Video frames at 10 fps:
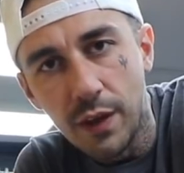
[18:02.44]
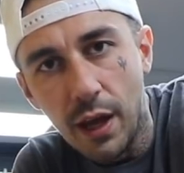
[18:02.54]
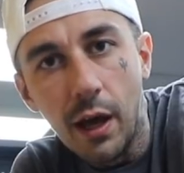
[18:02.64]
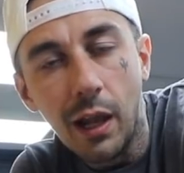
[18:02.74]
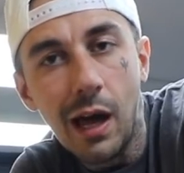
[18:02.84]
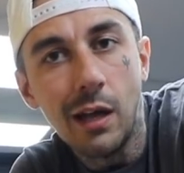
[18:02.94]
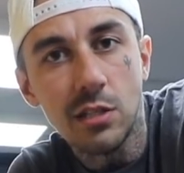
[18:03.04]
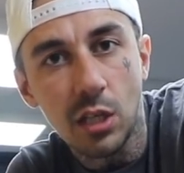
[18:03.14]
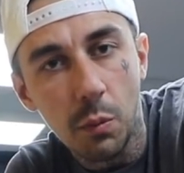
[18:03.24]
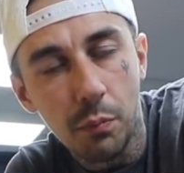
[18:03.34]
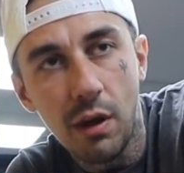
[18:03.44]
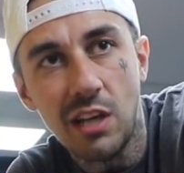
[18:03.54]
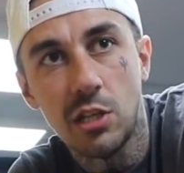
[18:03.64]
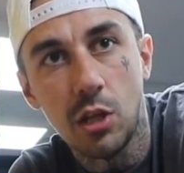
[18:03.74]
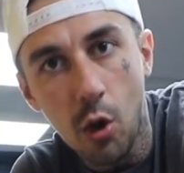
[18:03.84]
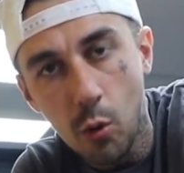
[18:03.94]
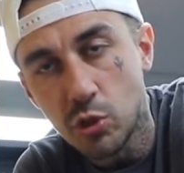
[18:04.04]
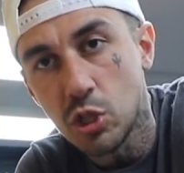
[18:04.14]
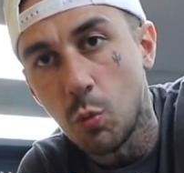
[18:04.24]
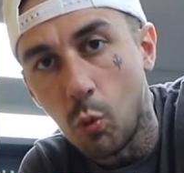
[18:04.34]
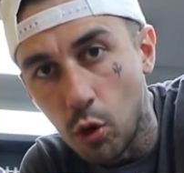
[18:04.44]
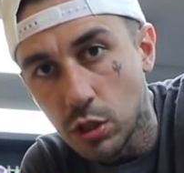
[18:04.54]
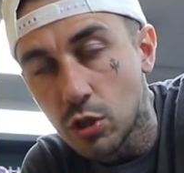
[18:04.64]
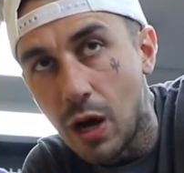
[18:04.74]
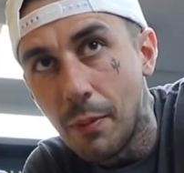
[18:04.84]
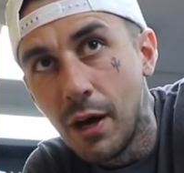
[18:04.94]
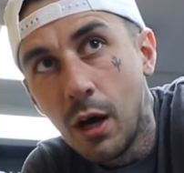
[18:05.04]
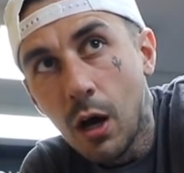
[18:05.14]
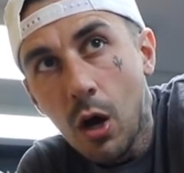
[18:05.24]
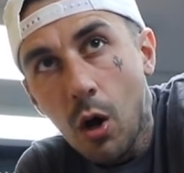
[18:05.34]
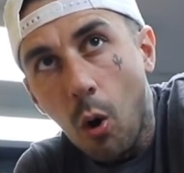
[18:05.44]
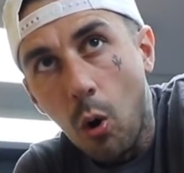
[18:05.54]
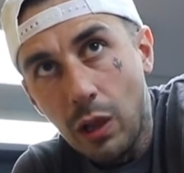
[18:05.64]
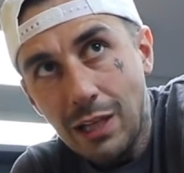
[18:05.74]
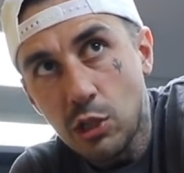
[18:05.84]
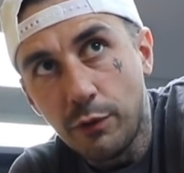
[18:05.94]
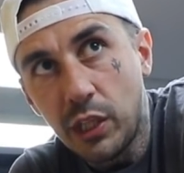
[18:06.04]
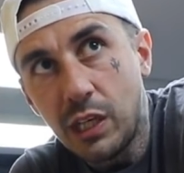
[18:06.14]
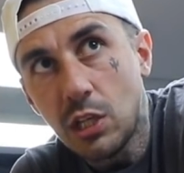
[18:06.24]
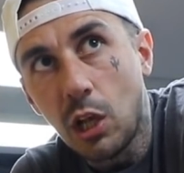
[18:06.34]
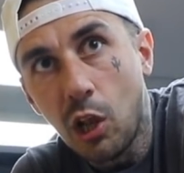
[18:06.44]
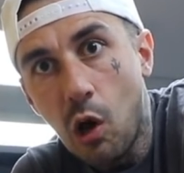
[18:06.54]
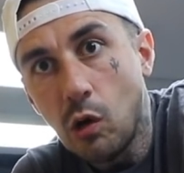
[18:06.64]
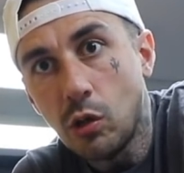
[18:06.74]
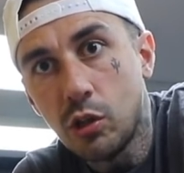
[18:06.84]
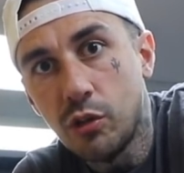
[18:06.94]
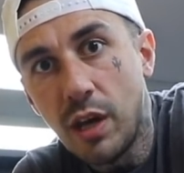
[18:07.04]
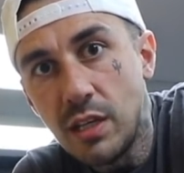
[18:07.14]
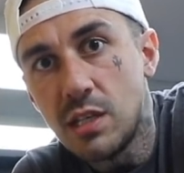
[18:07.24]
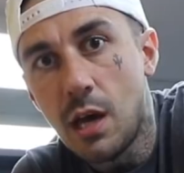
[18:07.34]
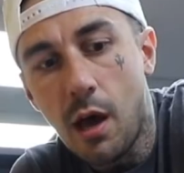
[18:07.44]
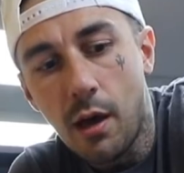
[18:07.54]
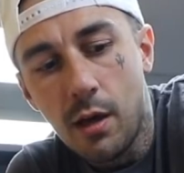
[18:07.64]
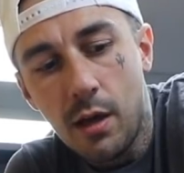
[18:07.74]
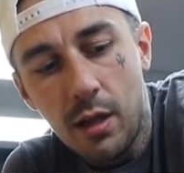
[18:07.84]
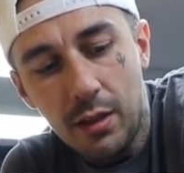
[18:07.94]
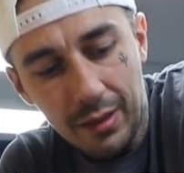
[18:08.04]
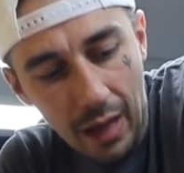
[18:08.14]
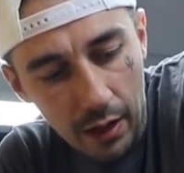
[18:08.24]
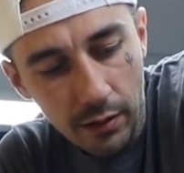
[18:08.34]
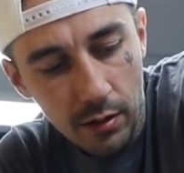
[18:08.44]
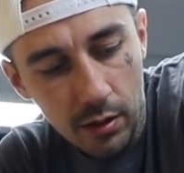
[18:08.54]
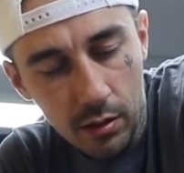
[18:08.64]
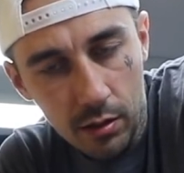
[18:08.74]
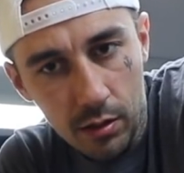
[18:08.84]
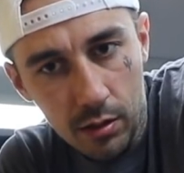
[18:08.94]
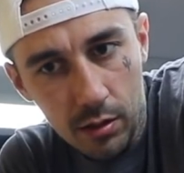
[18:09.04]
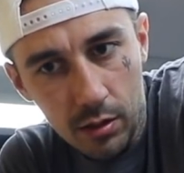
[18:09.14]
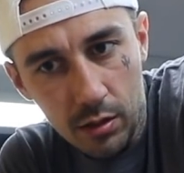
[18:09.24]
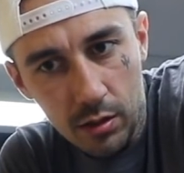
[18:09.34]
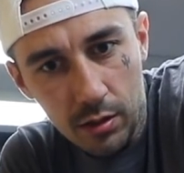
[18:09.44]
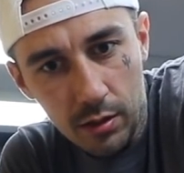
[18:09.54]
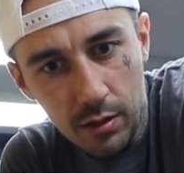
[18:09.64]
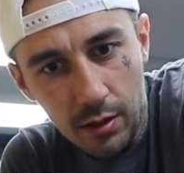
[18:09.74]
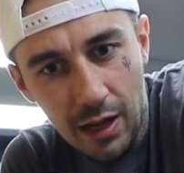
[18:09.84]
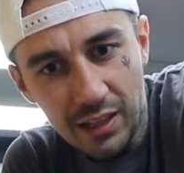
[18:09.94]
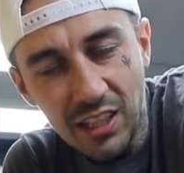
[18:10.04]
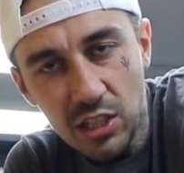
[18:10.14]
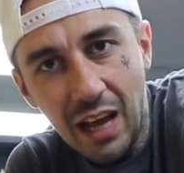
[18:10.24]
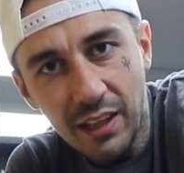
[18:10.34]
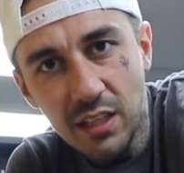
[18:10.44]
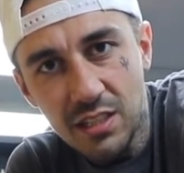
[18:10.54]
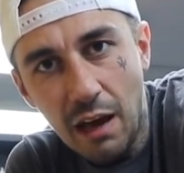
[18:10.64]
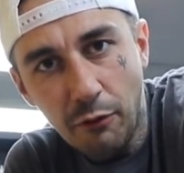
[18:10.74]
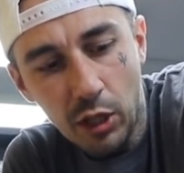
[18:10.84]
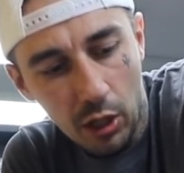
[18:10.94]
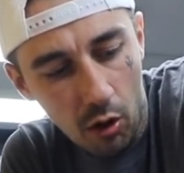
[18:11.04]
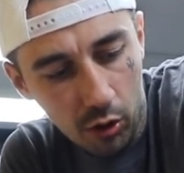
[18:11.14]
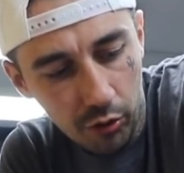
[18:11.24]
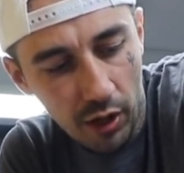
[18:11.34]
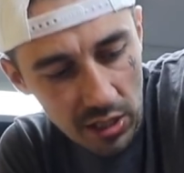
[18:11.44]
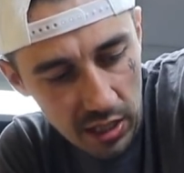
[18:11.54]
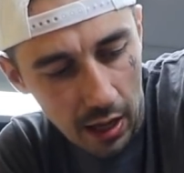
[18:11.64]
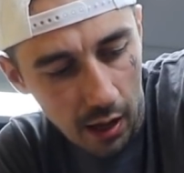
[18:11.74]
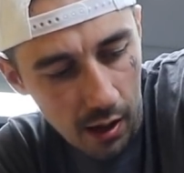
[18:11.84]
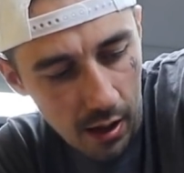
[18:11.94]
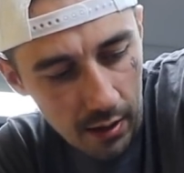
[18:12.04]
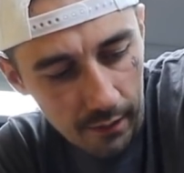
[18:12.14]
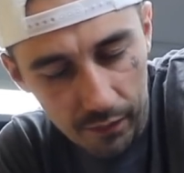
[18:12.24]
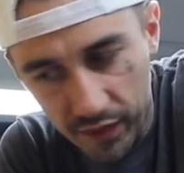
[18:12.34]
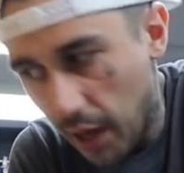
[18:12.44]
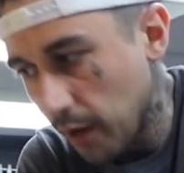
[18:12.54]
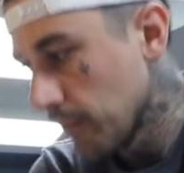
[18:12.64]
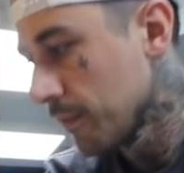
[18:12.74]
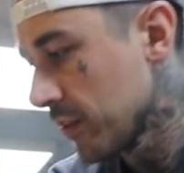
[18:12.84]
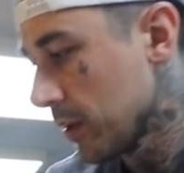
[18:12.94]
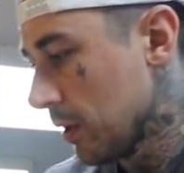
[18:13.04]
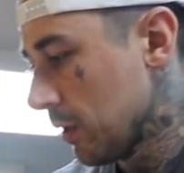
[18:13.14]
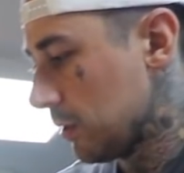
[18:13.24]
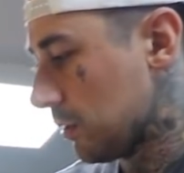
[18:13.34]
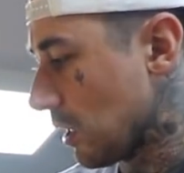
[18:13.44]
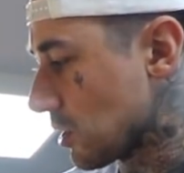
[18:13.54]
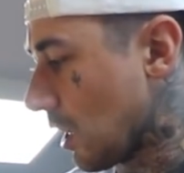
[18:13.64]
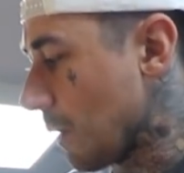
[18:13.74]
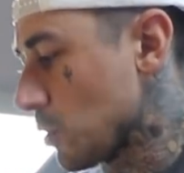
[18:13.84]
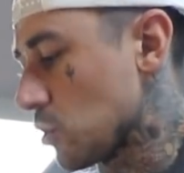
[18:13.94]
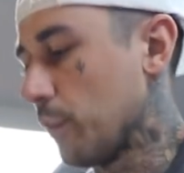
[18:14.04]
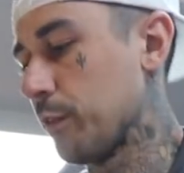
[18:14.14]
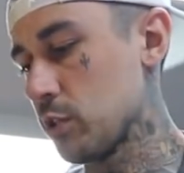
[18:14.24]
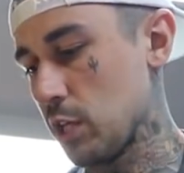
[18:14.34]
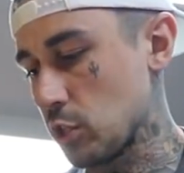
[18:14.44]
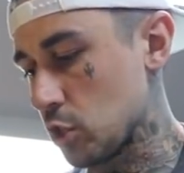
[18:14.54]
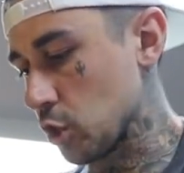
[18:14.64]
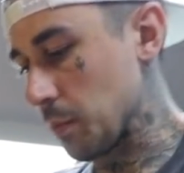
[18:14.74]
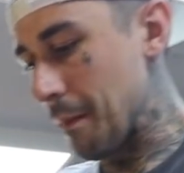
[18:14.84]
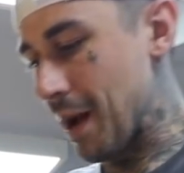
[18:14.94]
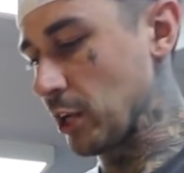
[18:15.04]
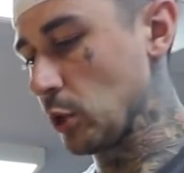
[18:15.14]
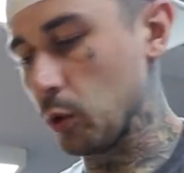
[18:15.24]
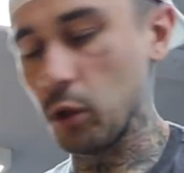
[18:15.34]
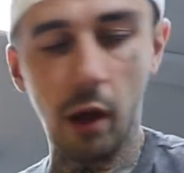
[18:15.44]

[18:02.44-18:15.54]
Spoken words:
the air lines, the compressor, the hoses, the water trap, all that stuff I think is a lot crazier than, I think it's definitely a lot crazier than this type of stuff, because this is just manual,